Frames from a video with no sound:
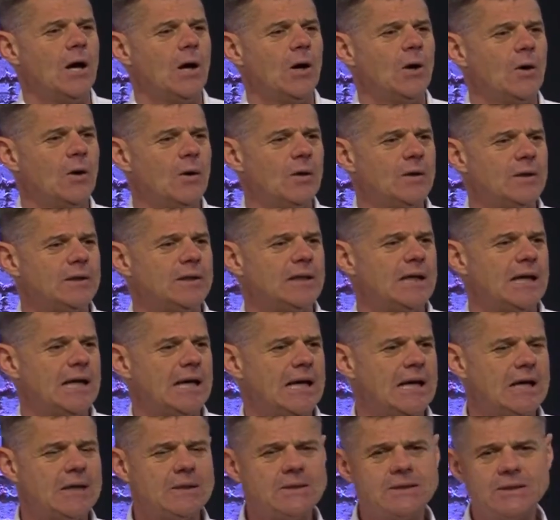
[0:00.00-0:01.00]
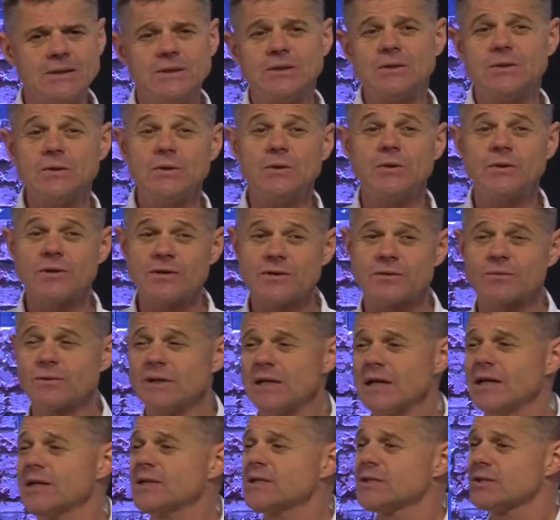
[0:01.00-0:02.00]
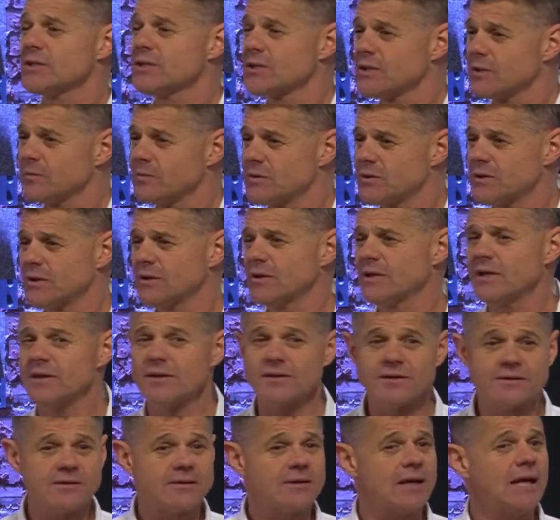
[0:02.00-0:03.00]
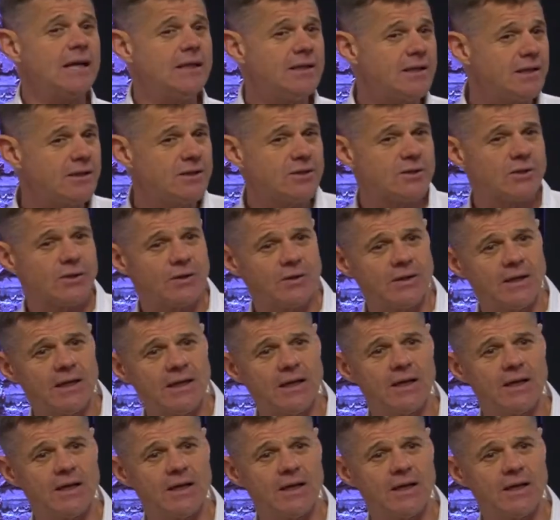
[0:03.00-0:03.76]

on how to do this relationship journey, this dating journey.